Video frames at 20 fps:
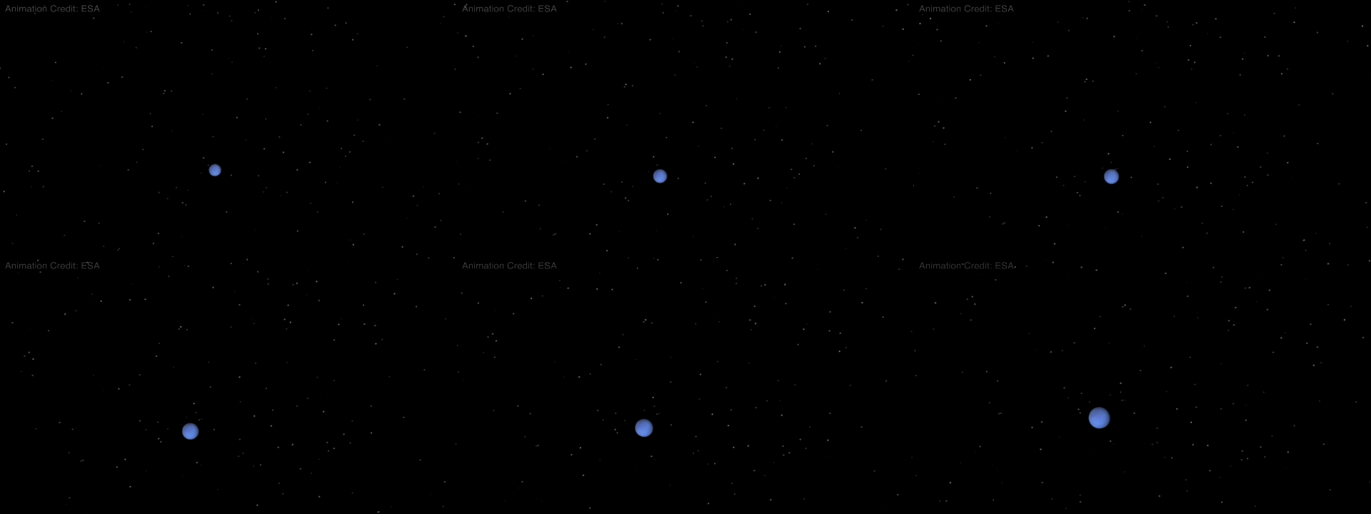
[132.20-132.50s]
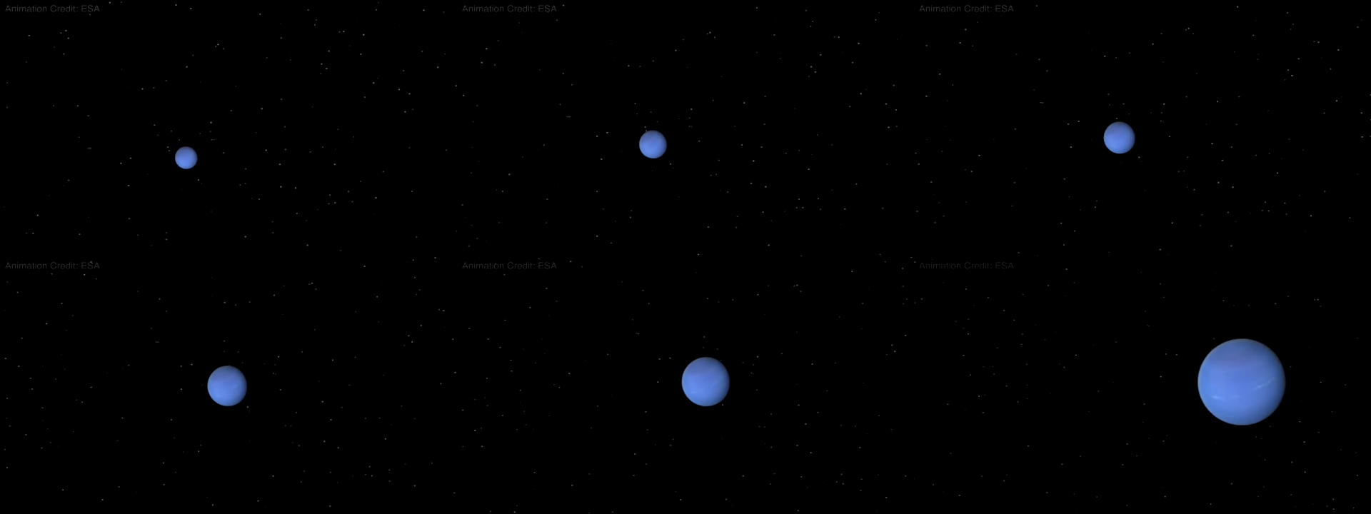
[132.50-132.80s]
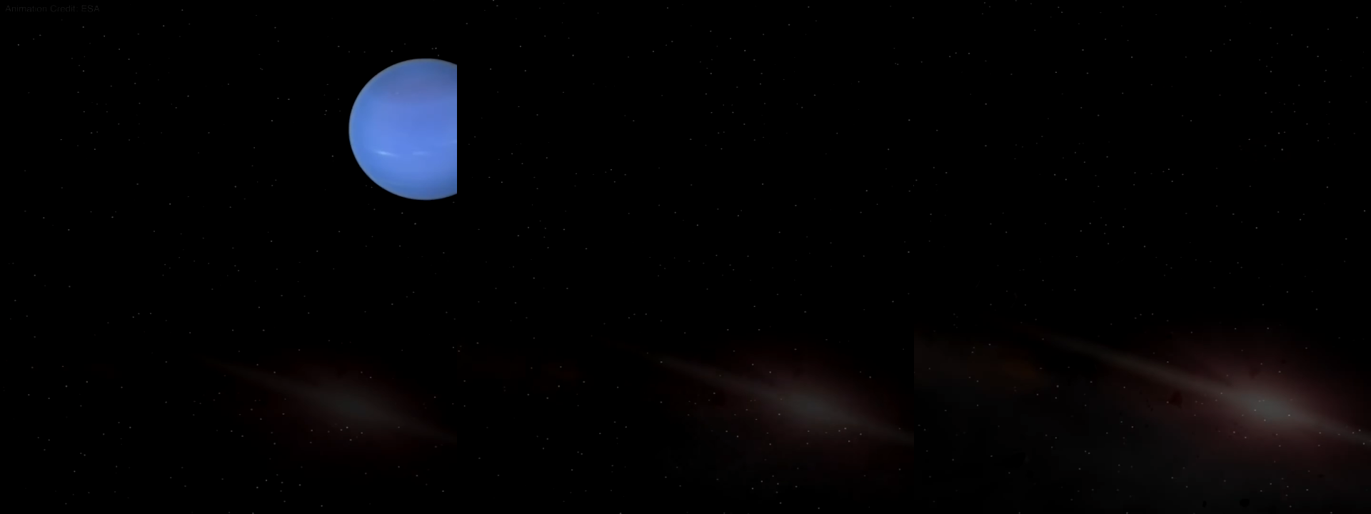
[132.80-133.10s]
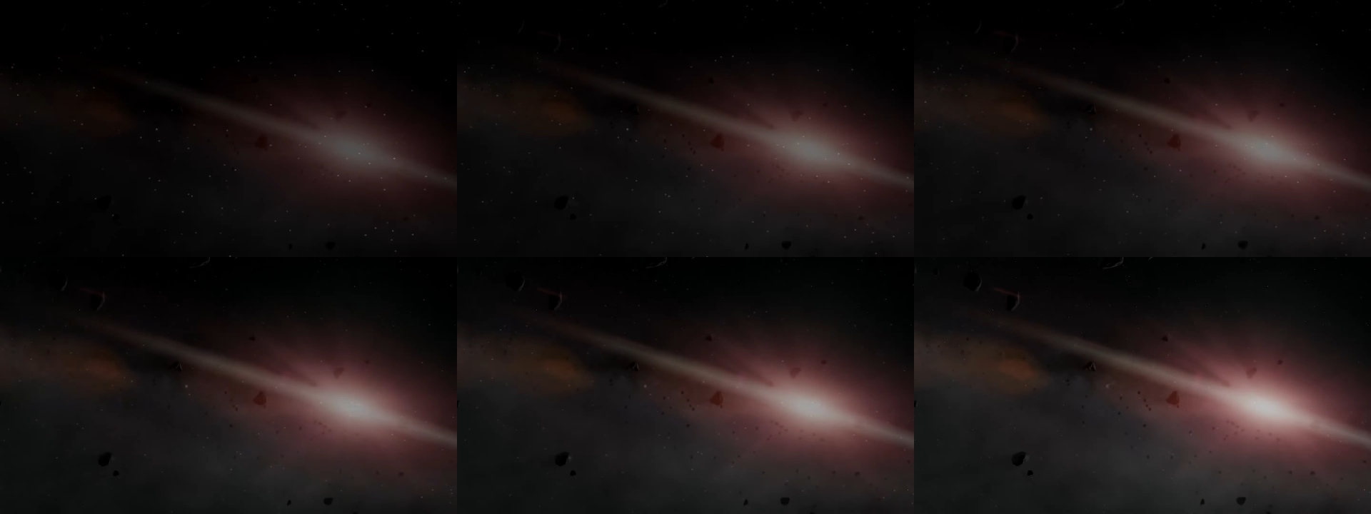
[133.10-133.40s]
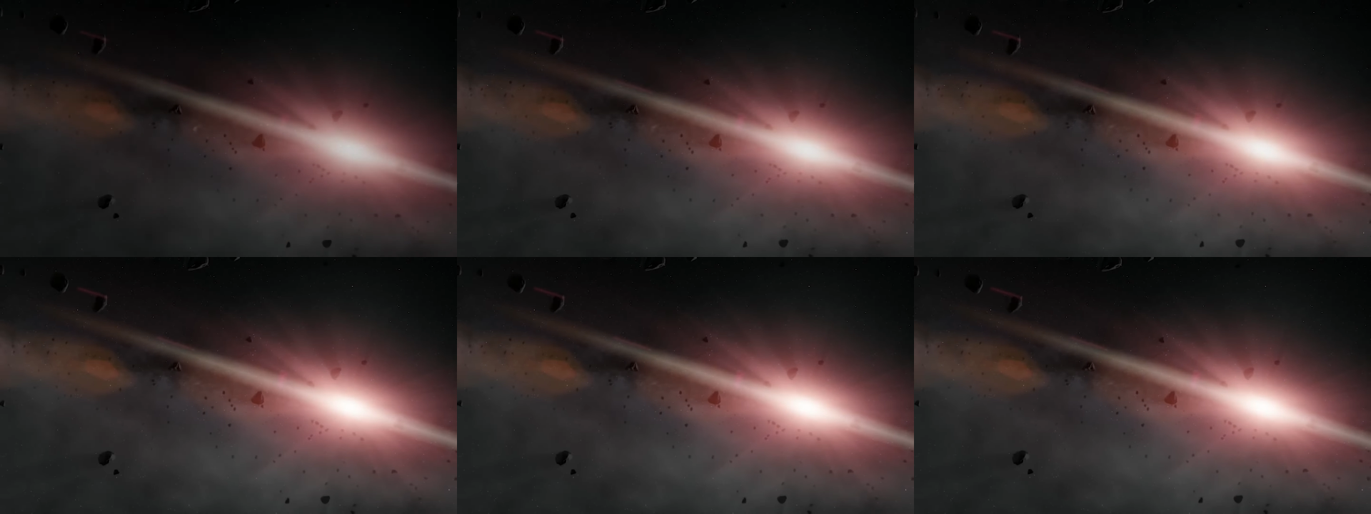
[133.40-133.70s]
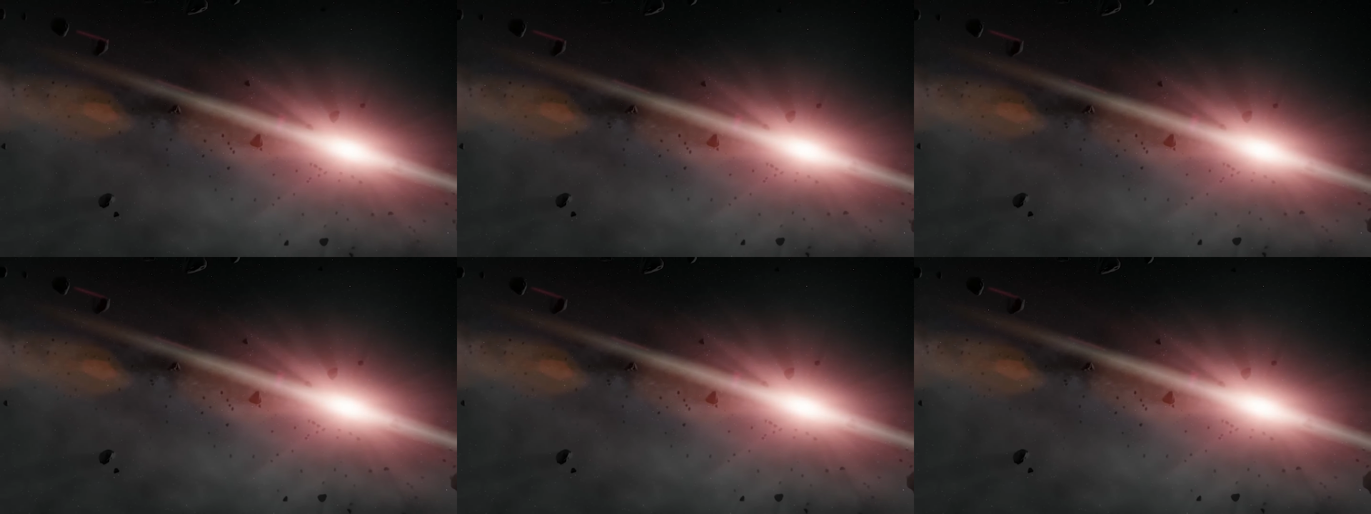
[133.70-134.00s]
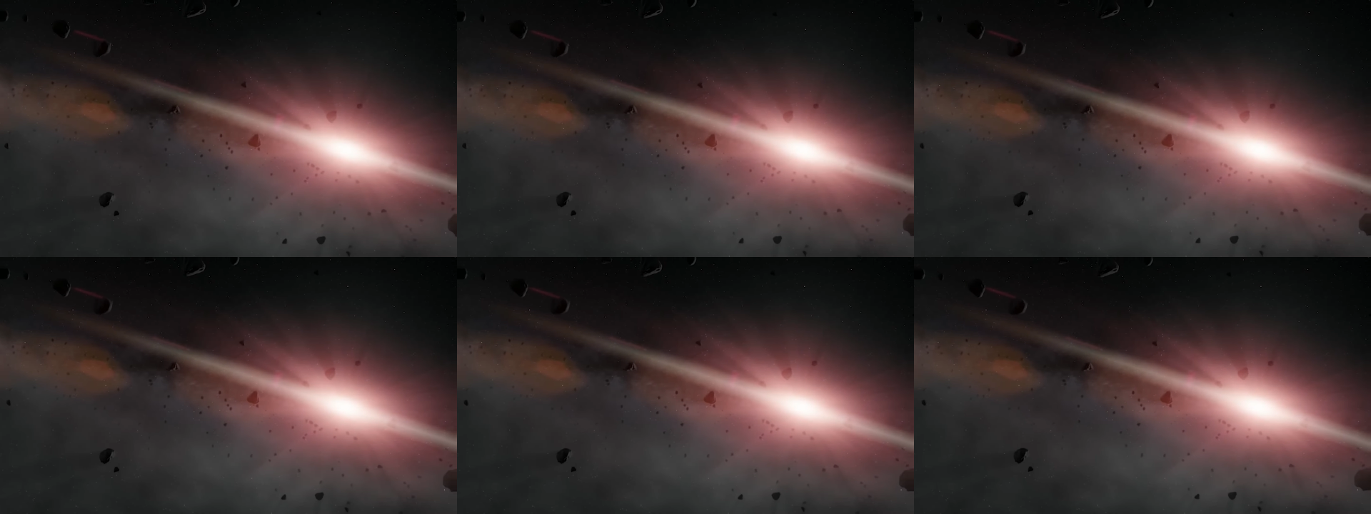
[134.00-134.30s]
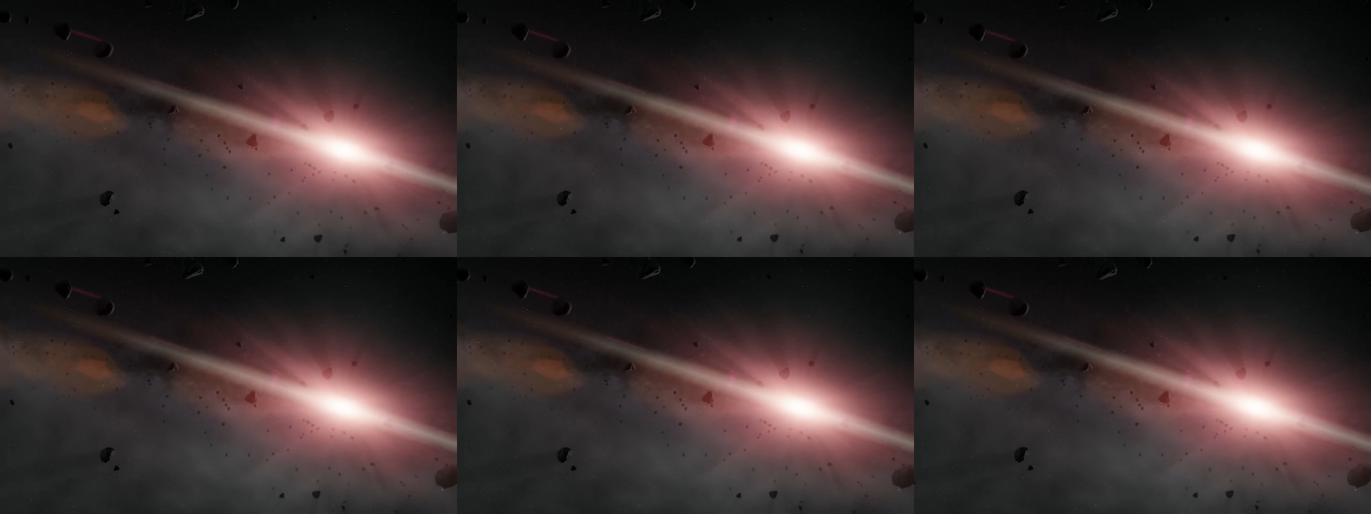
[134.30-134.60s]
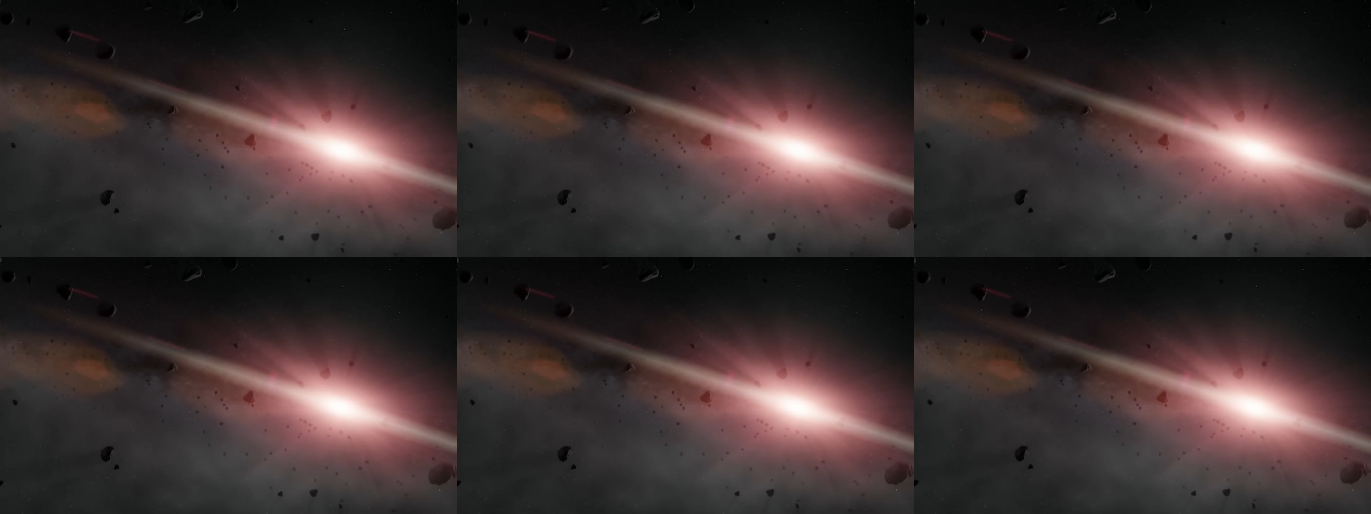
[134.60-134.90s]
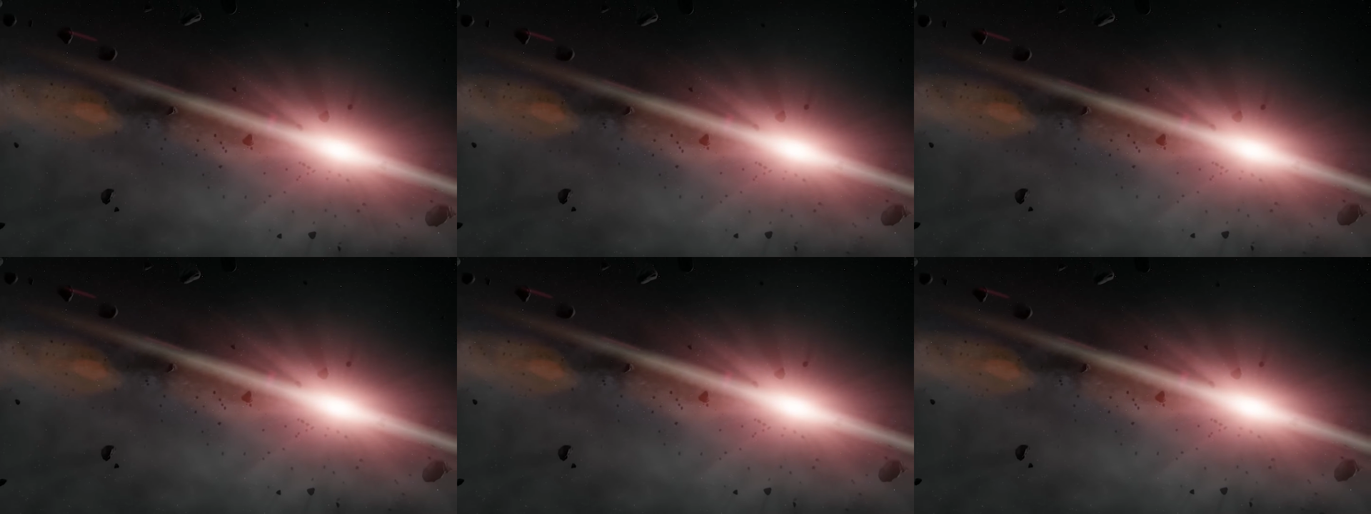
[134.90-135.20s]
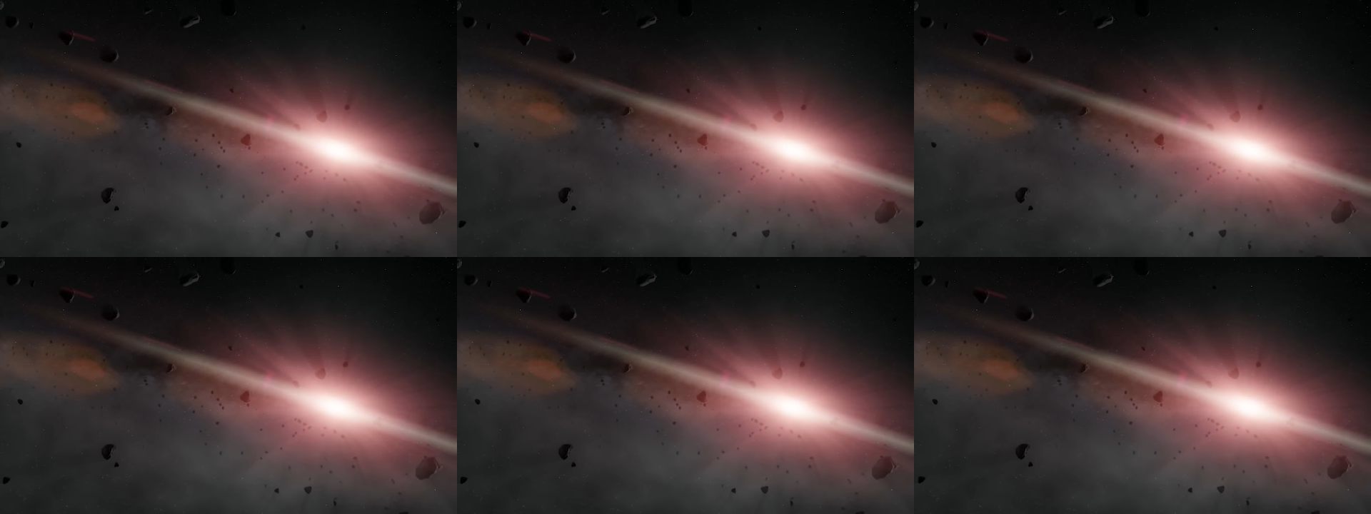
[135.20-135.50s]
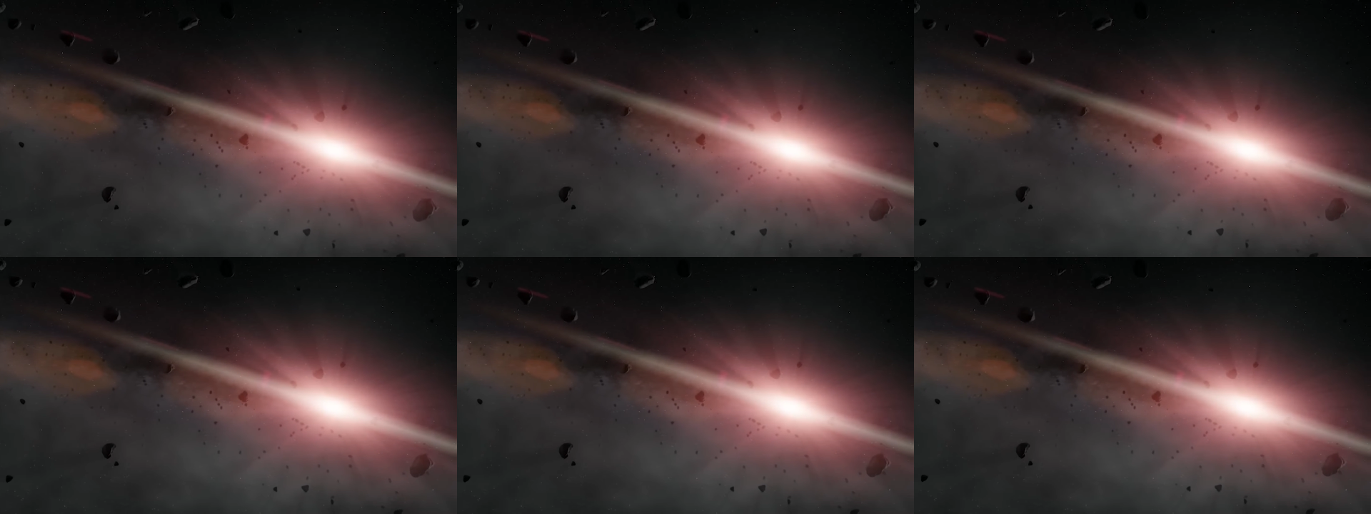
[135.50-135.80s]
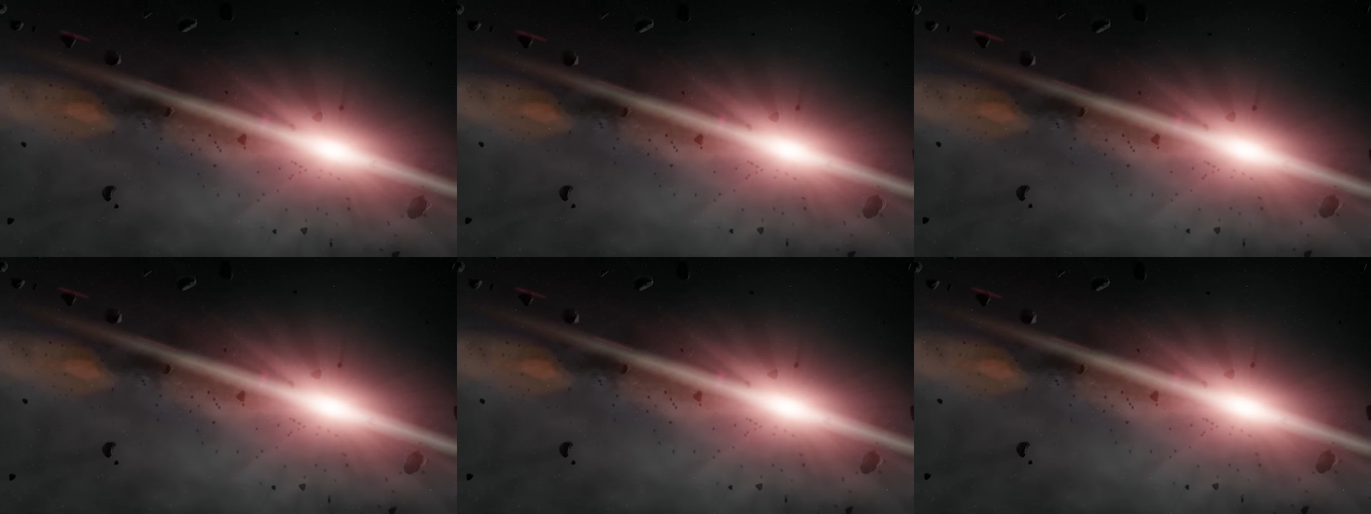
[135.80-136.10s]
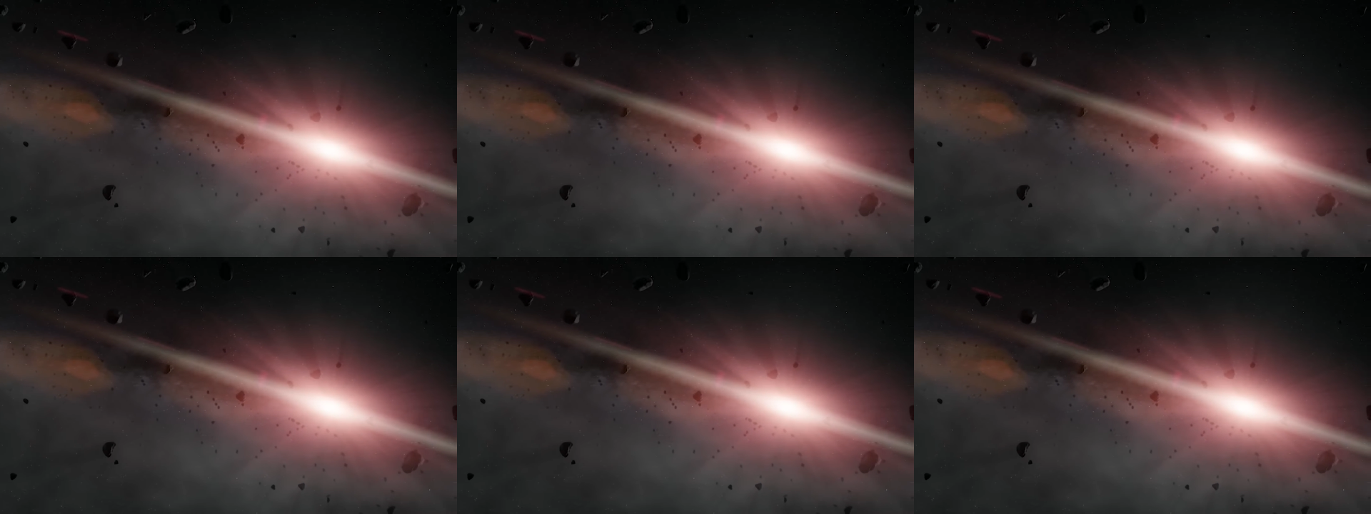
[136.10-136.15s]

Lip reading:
No face is visible, so there are no lips to read.